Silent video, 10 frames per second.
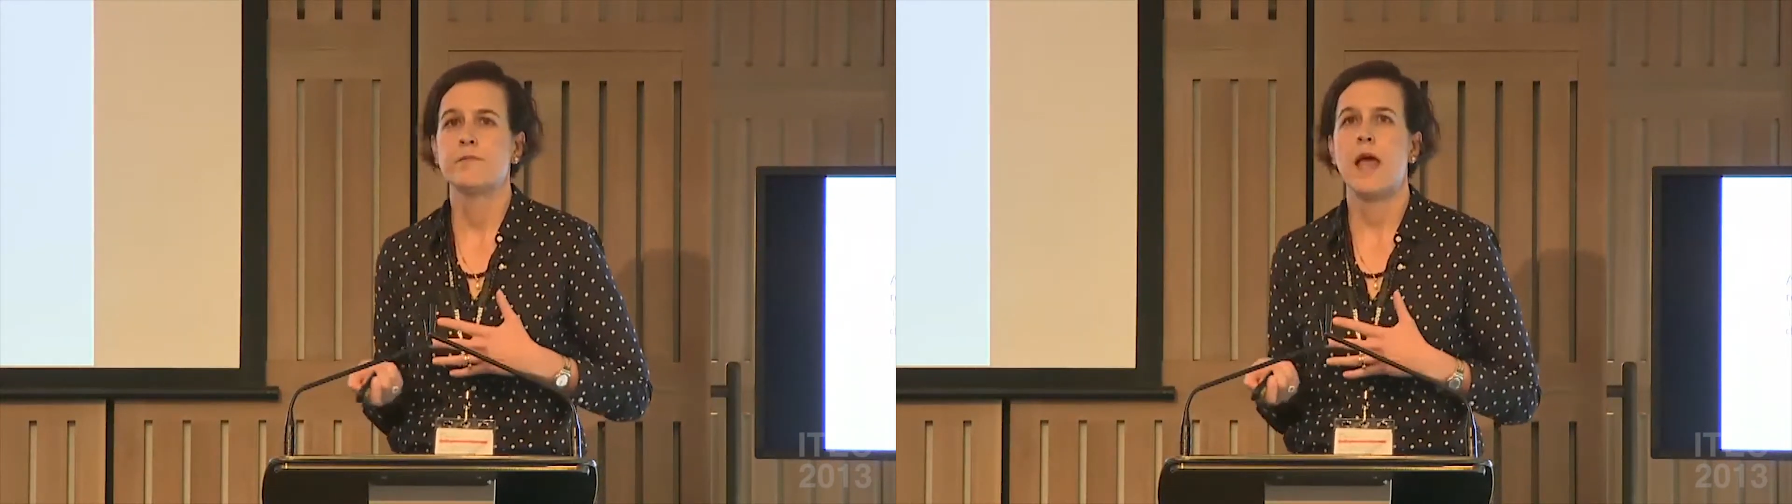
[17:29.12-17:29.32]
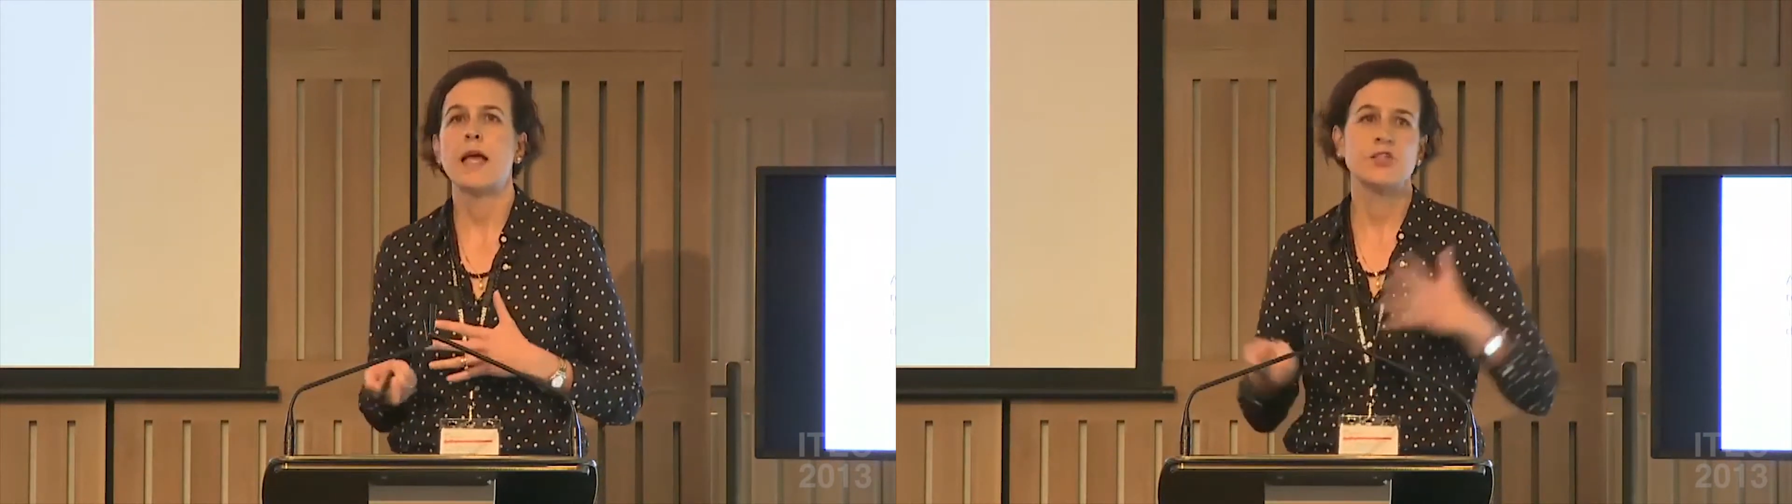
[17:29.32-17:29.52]

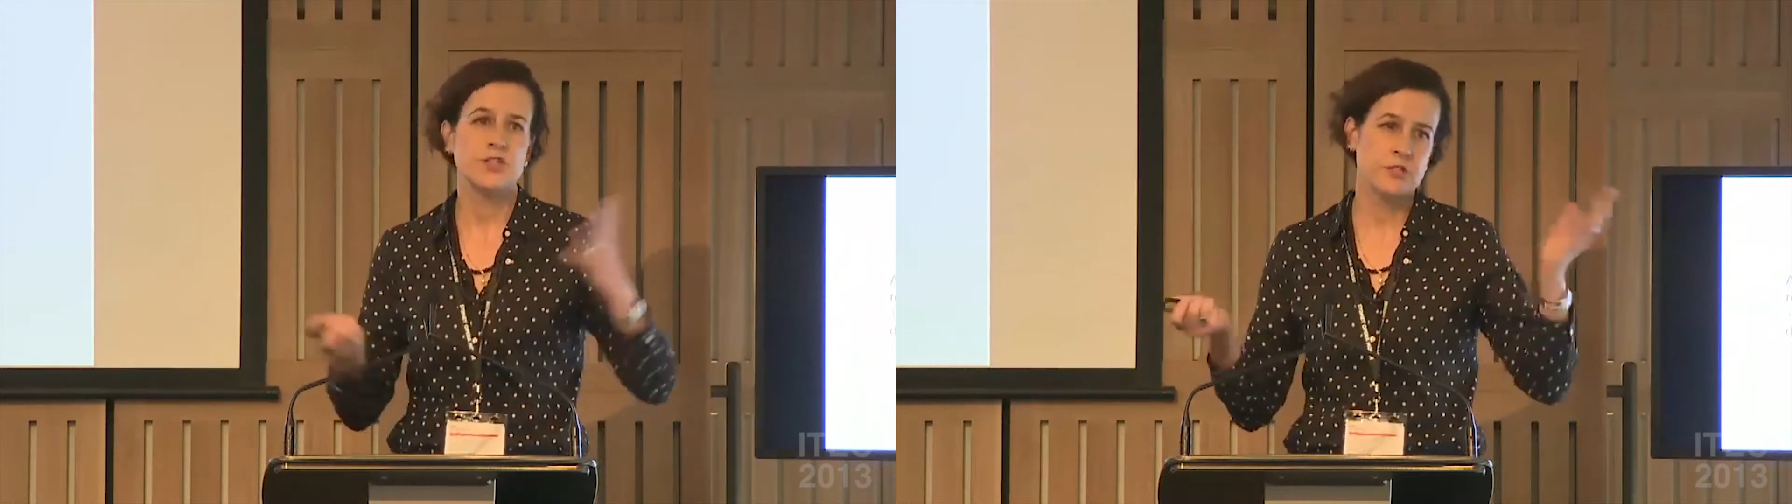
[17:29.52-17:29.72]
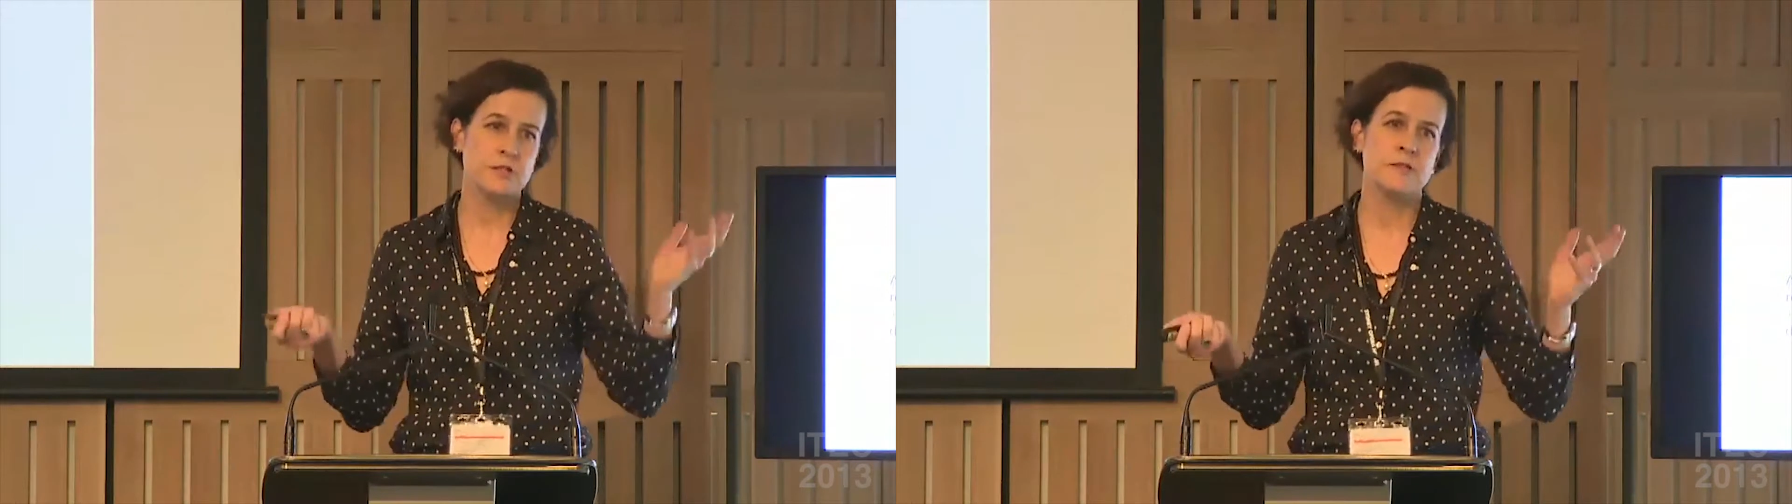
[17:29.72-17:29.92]

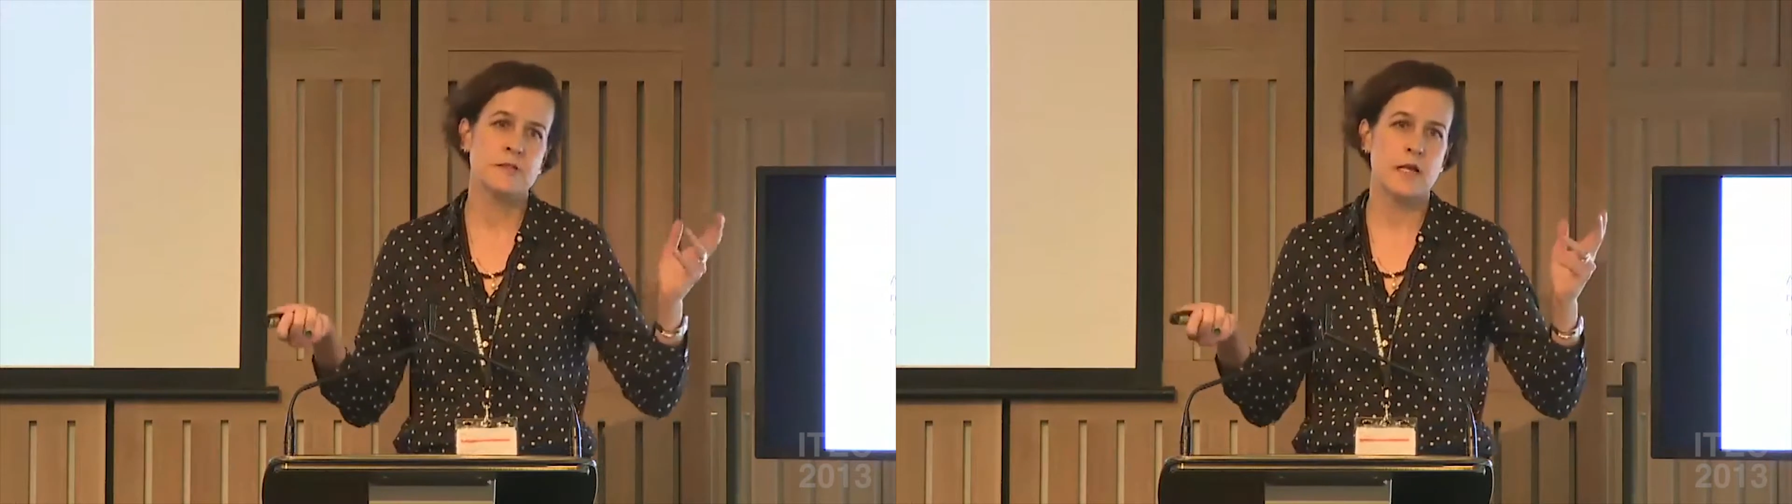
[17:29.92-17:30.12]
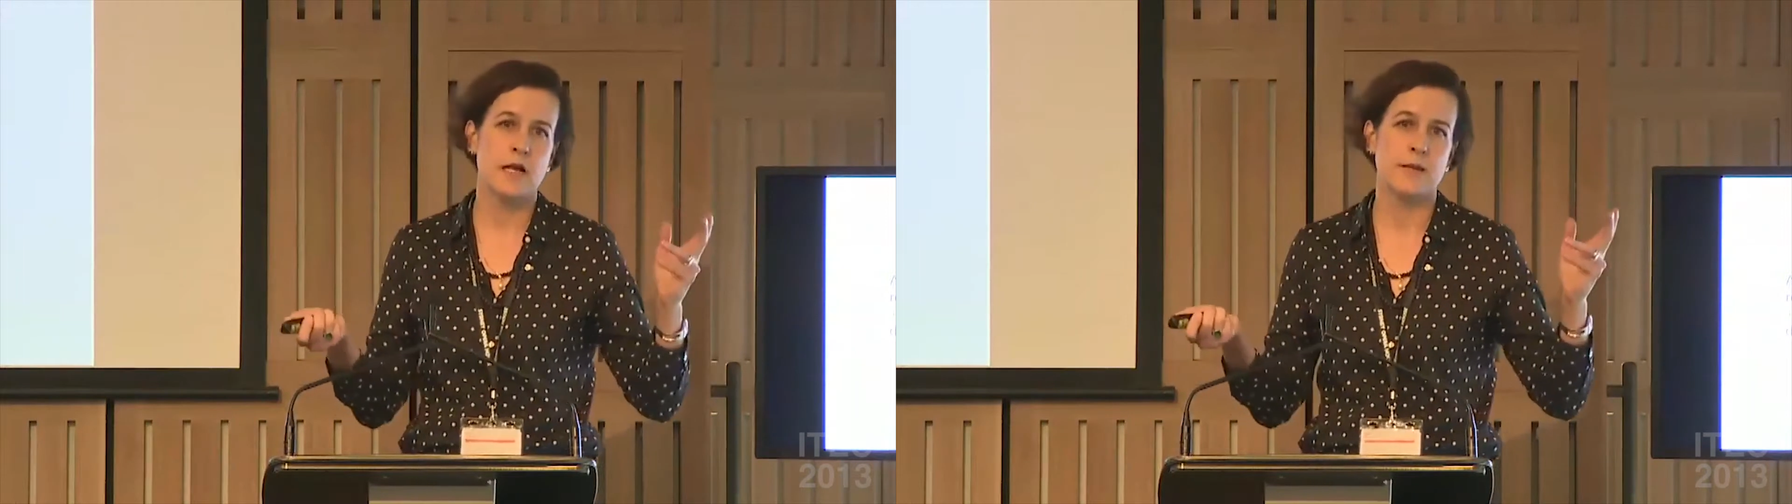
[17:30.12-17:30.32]
action,